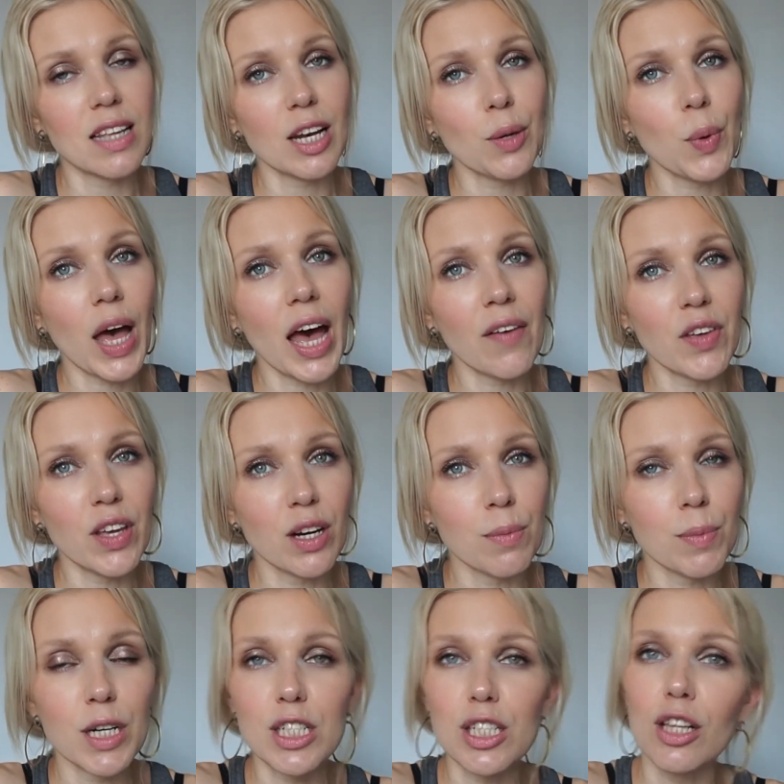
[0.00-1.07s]
that we have here
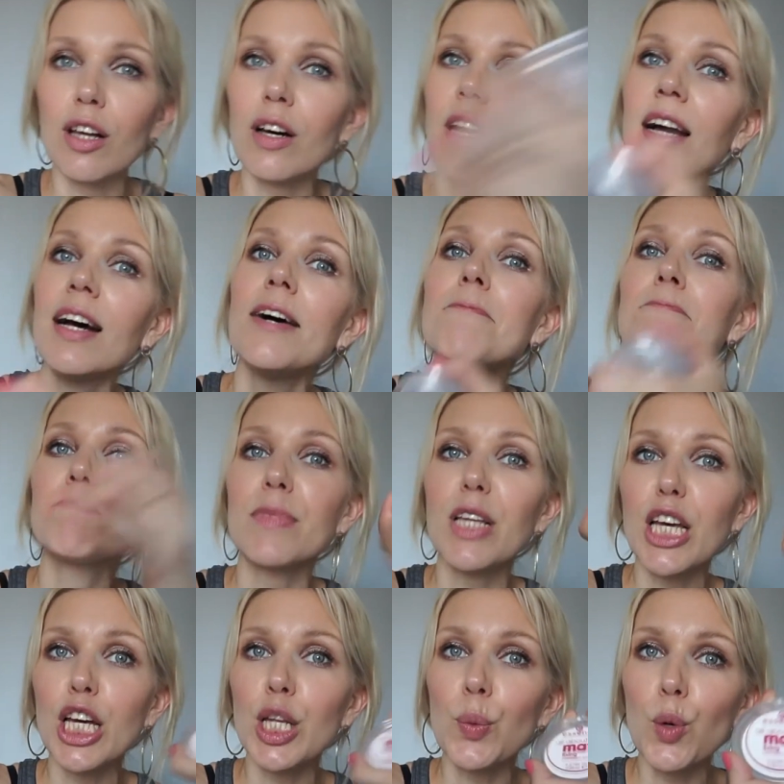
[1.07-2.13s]
in Barcelona,
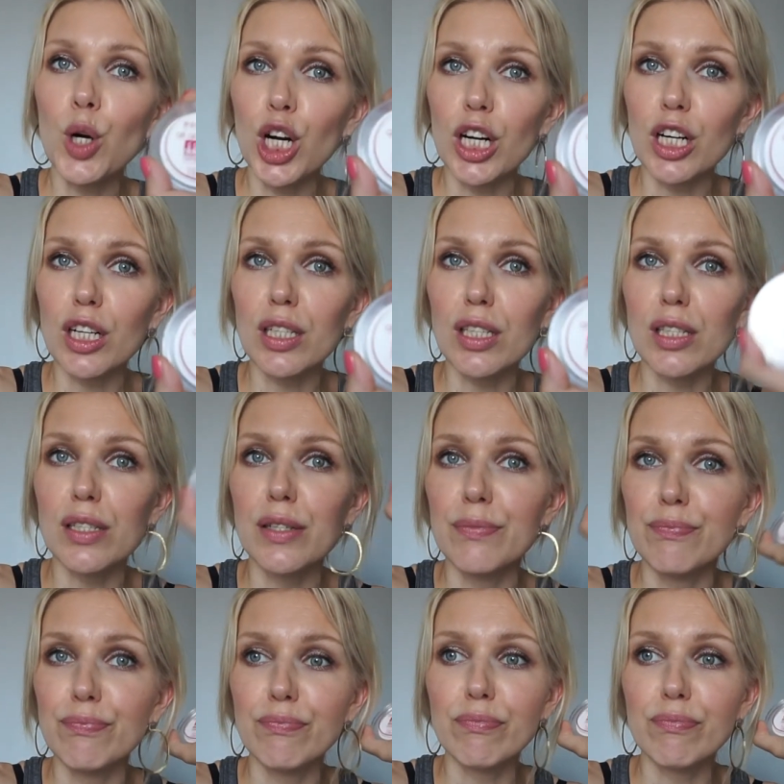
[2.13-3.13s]
it works.